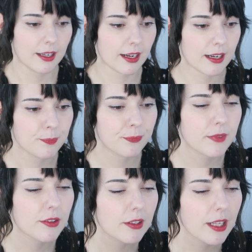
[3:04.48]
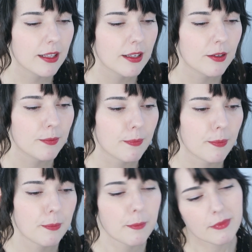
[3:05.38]
I feel like
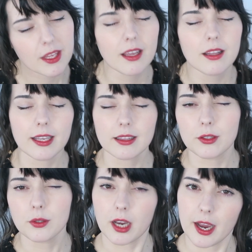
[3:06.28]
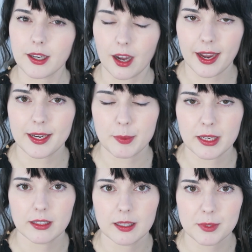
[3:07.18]
they do kind of hide a bit
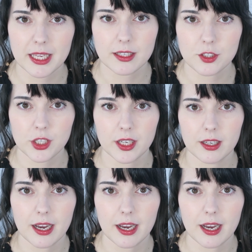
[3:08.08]
of the lip texture,